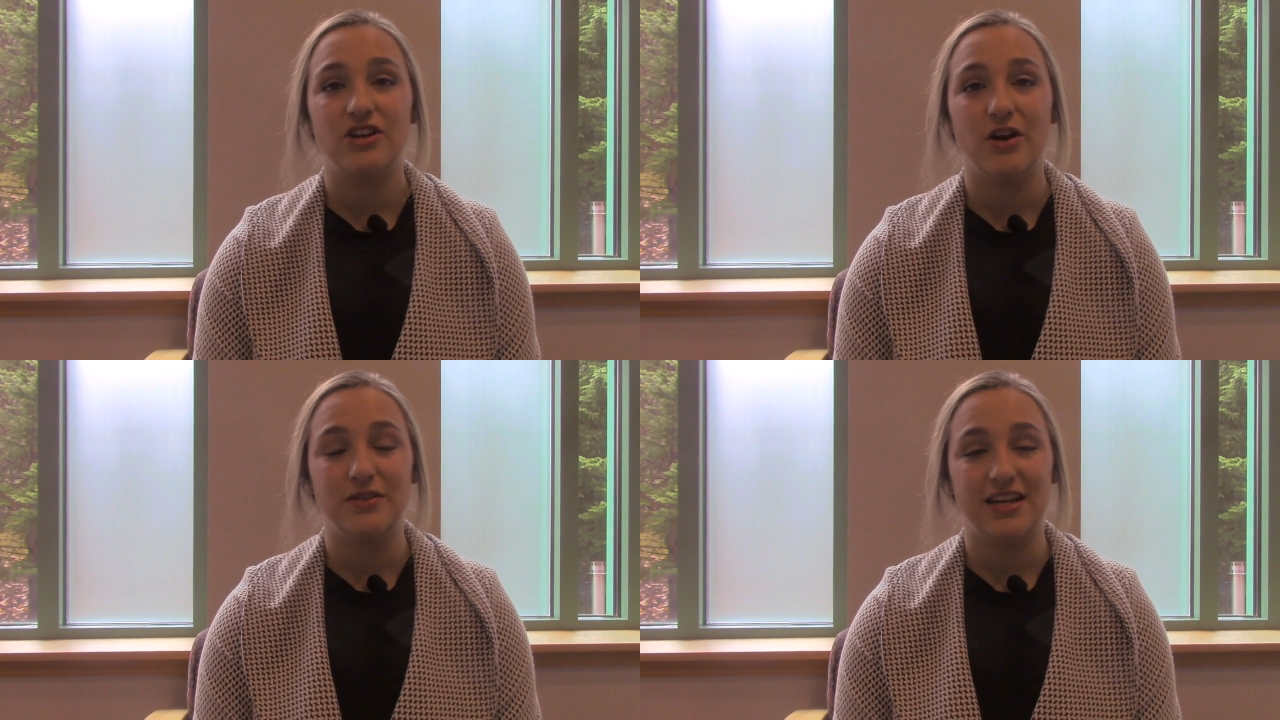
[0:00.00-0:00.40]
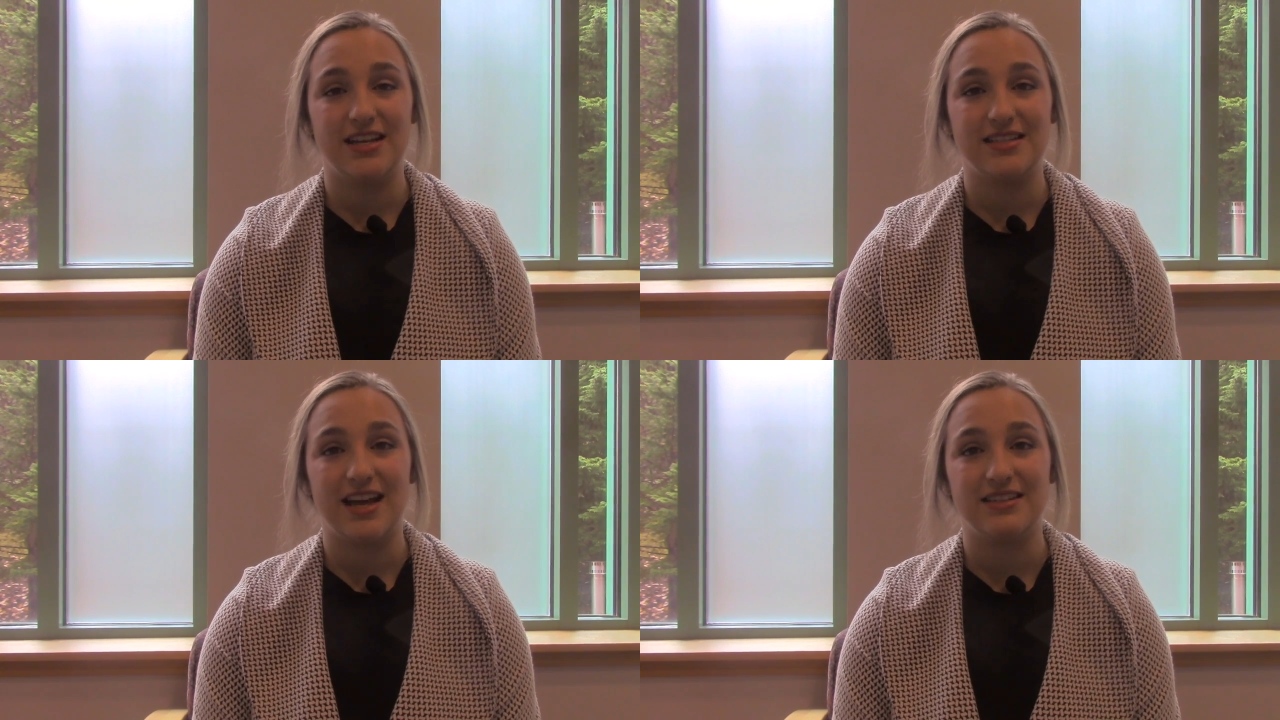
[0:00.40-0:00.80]

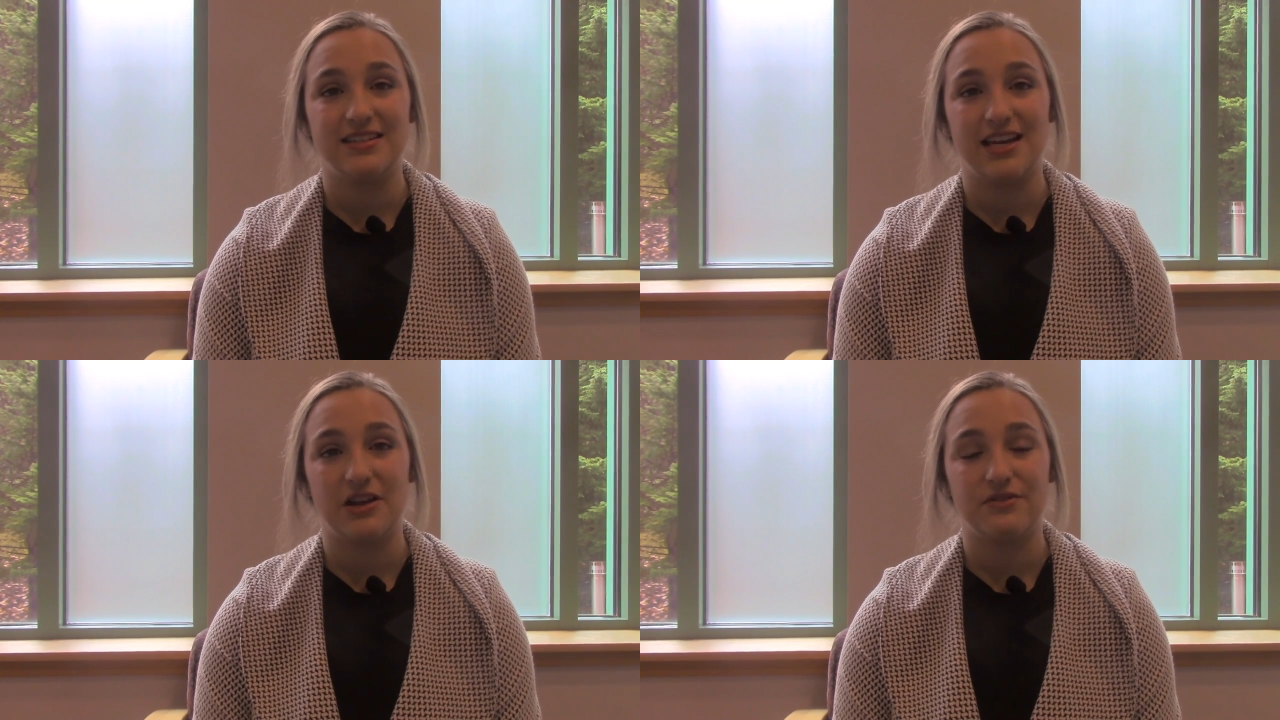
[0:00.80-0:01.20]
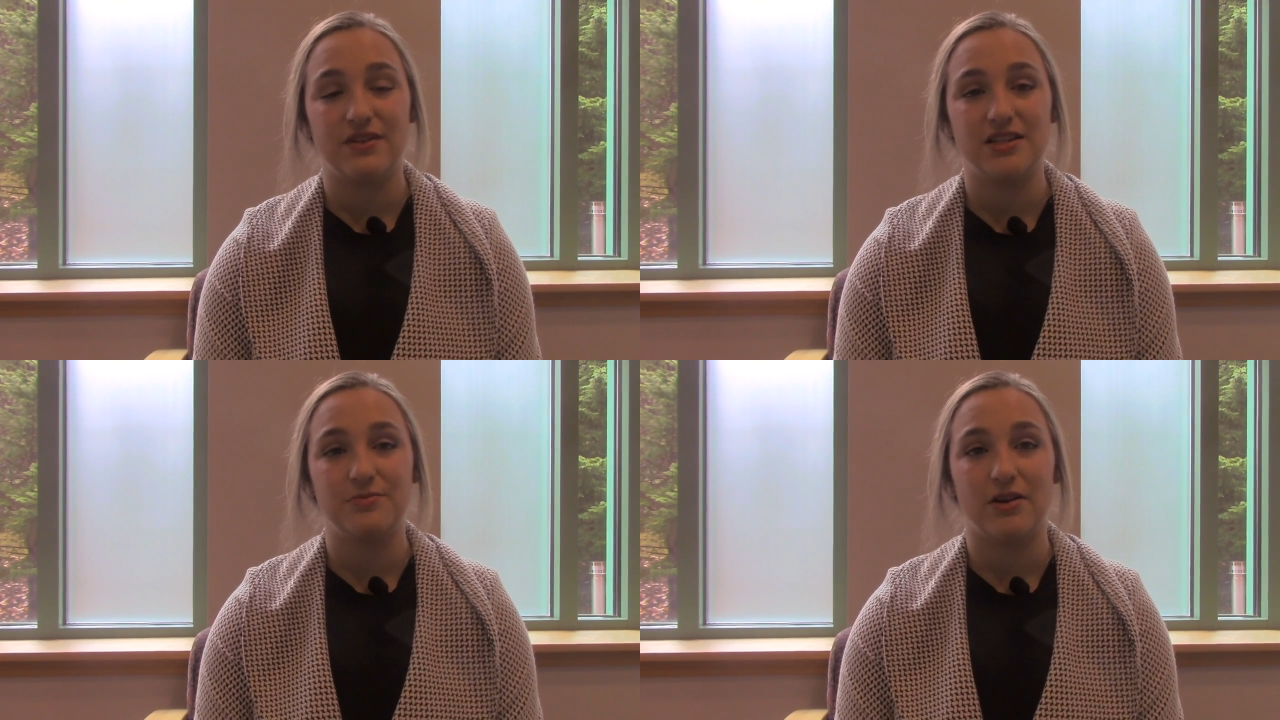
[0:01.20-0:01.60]
Hotez had to
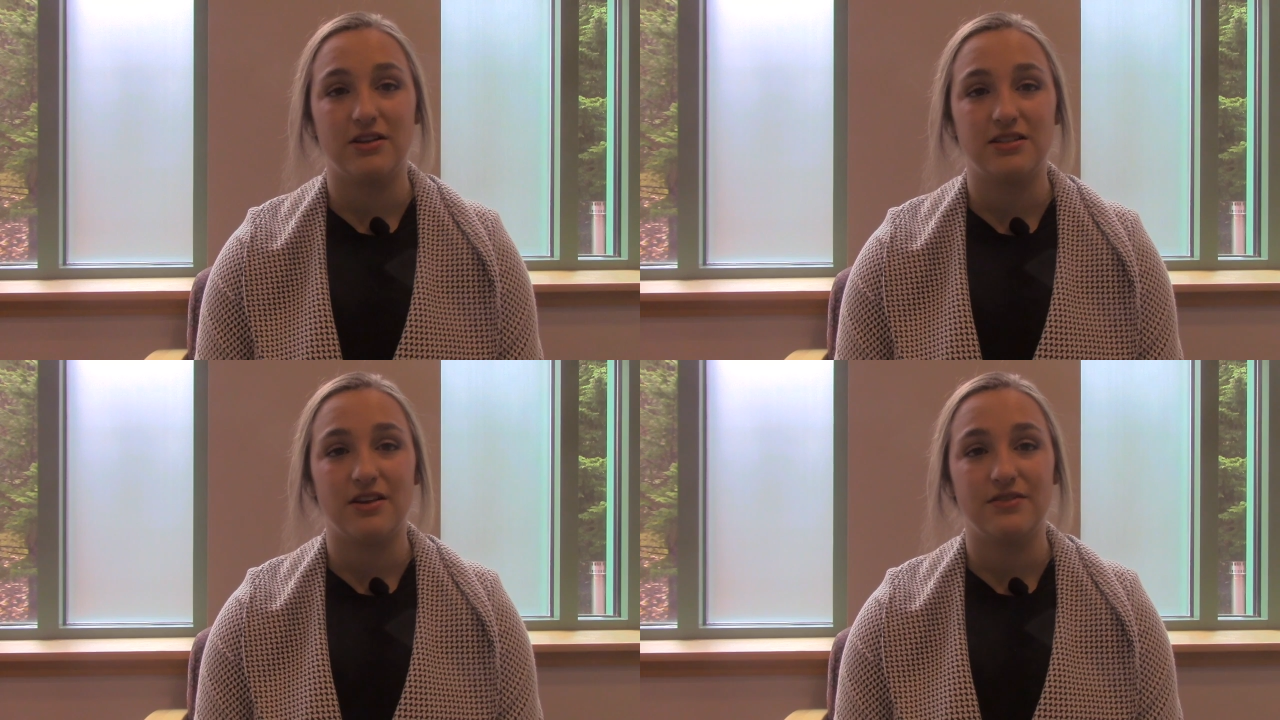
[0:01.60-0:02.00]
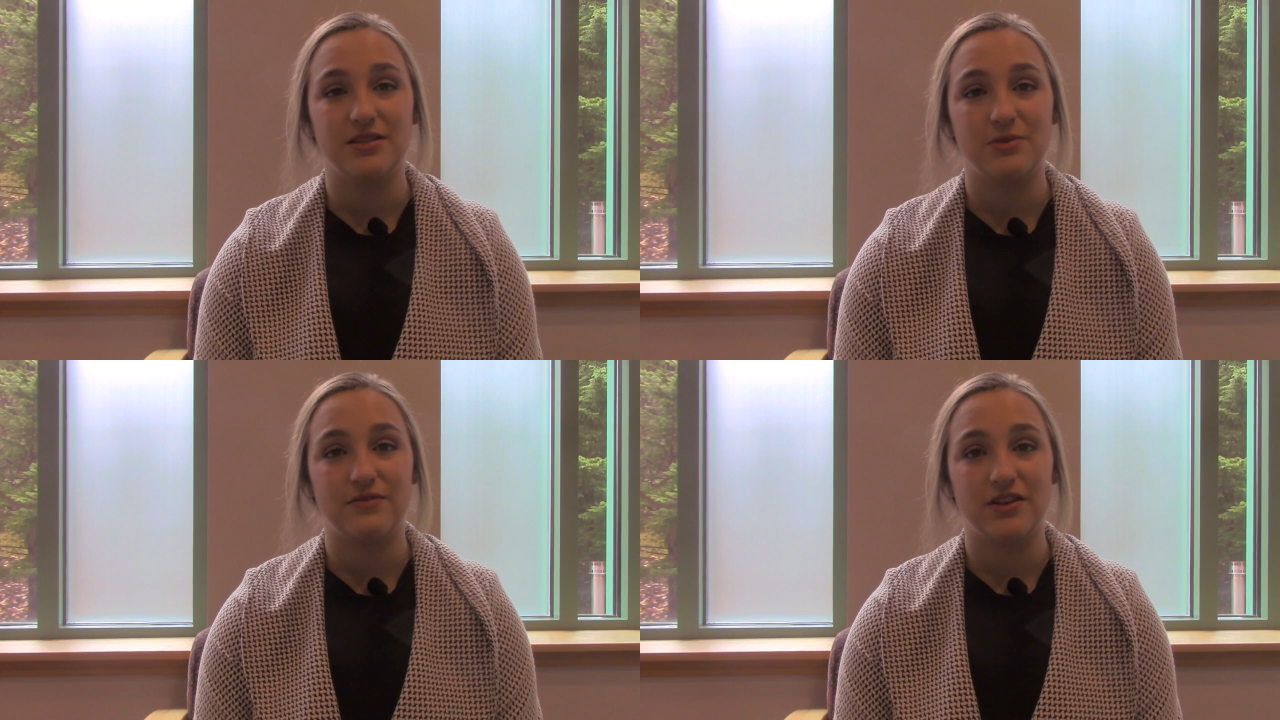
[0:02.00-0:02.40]
sacrifice parts of
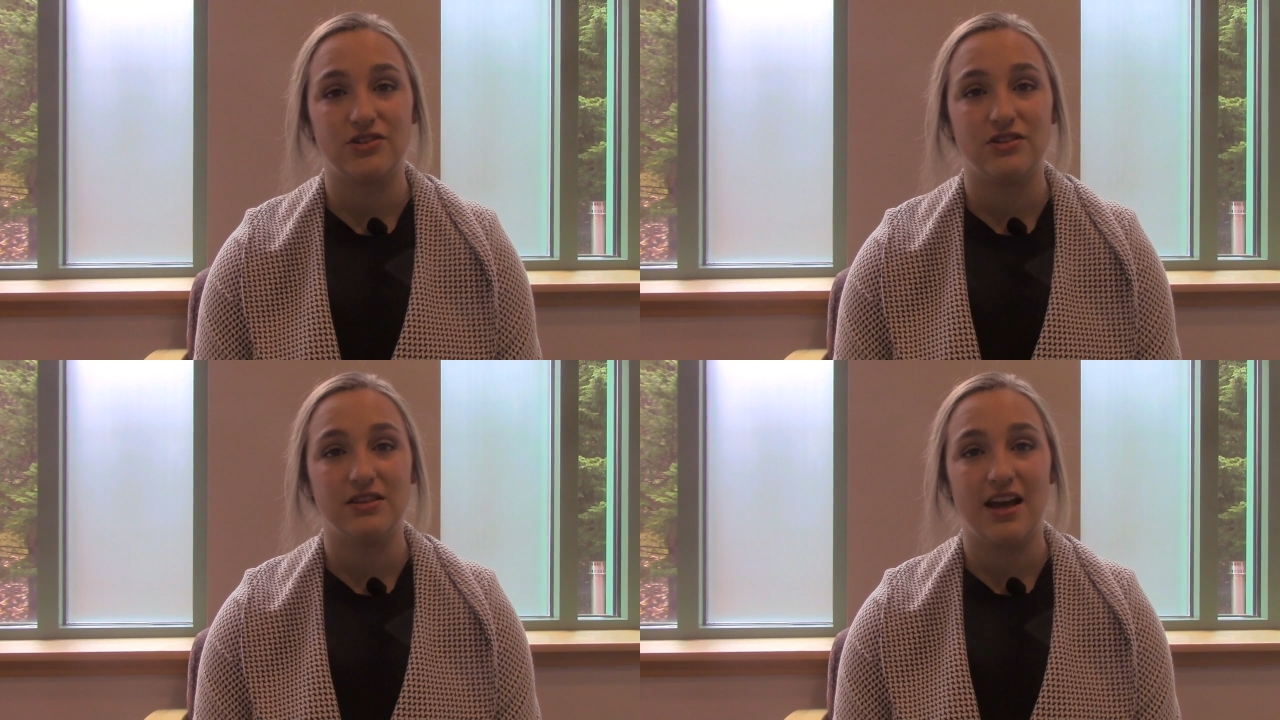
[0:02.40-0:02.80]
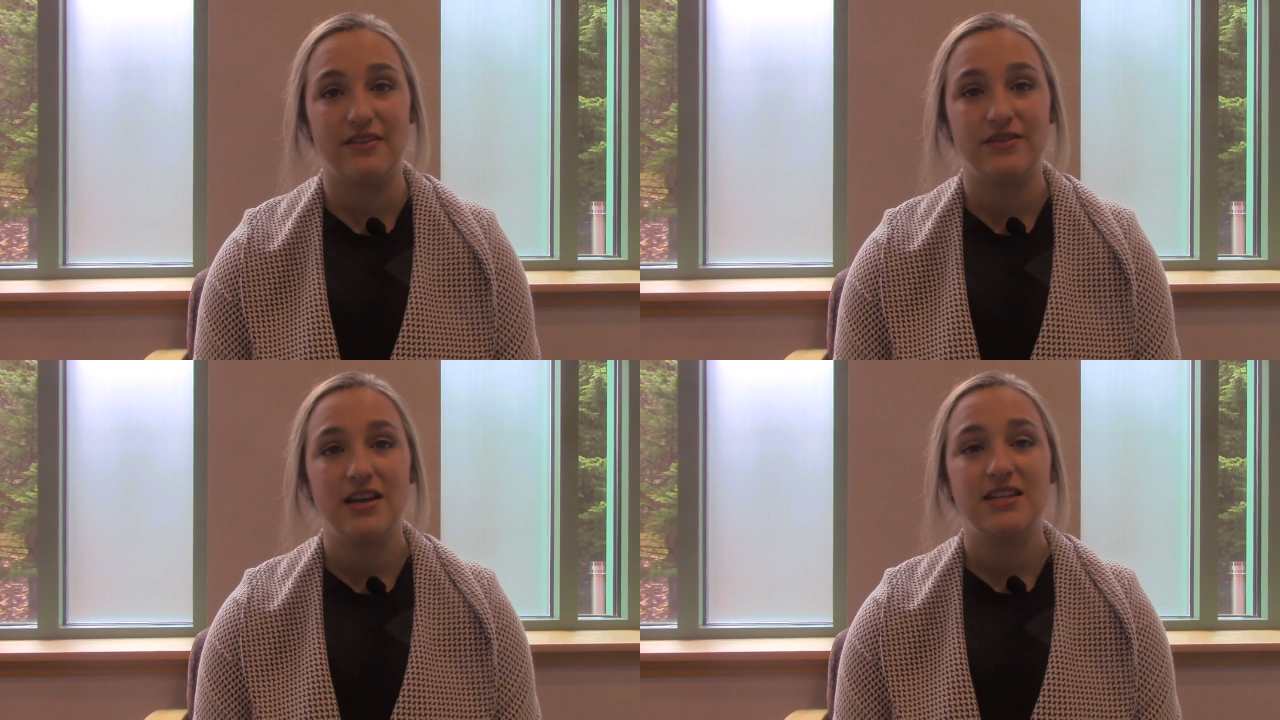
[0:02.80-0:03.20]
his professional
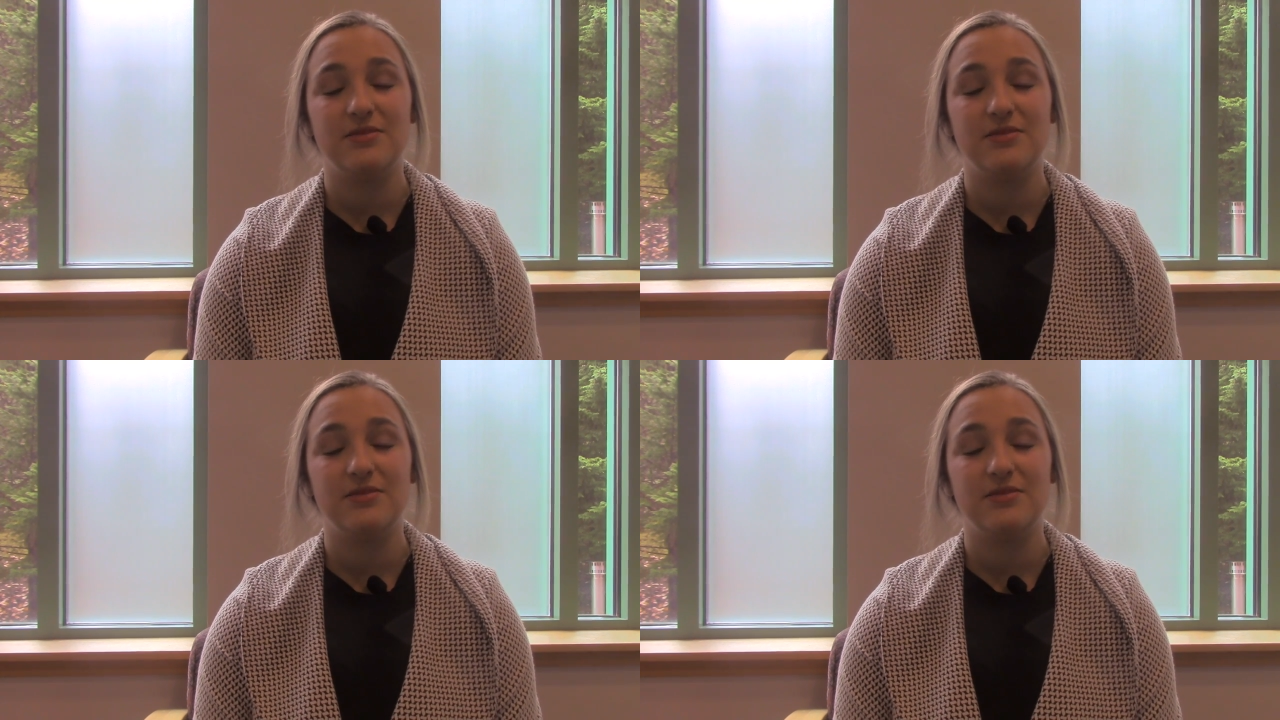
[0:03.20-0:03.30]
life